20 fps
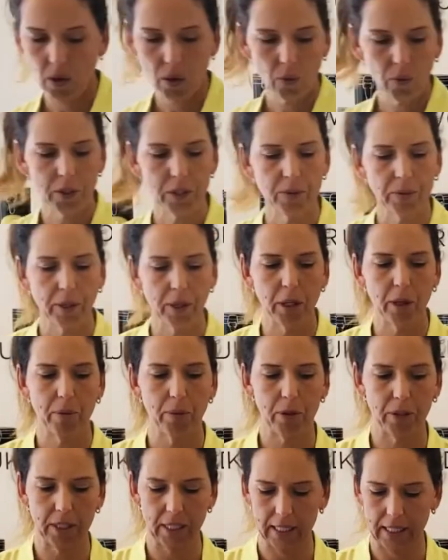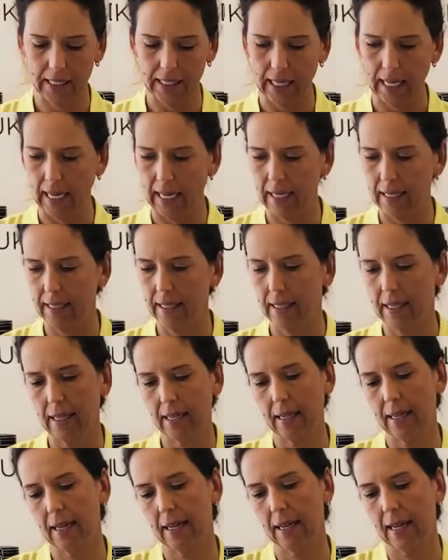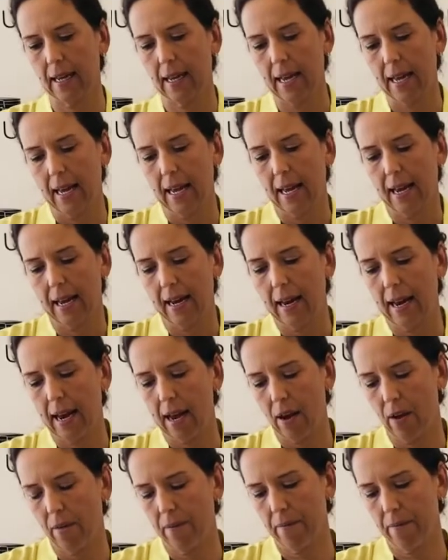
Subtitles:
which we're going to put inside. Now,